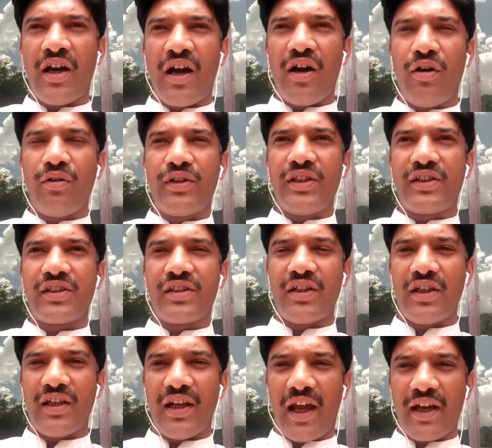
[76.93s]
how this
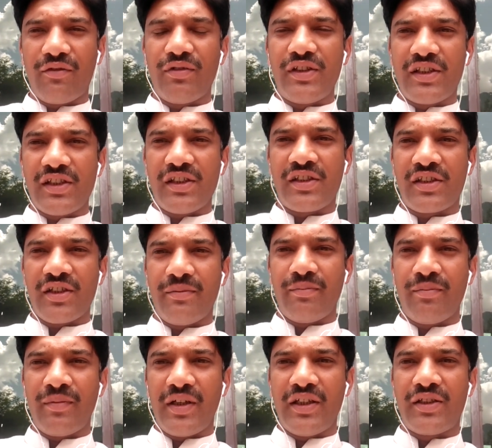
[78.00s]
language
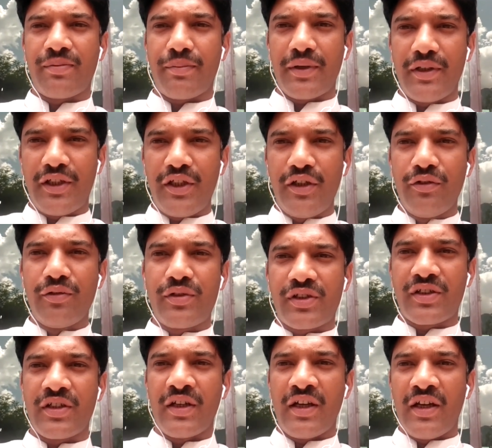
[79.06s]
system is
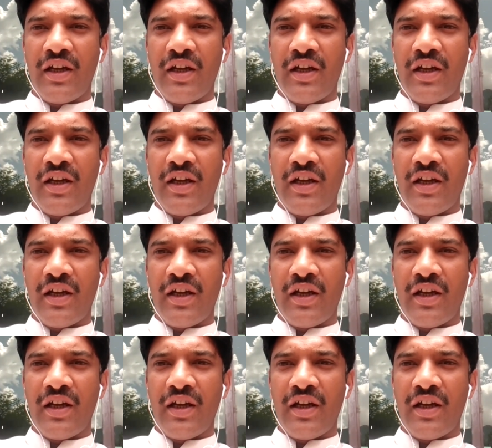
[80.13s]
produced,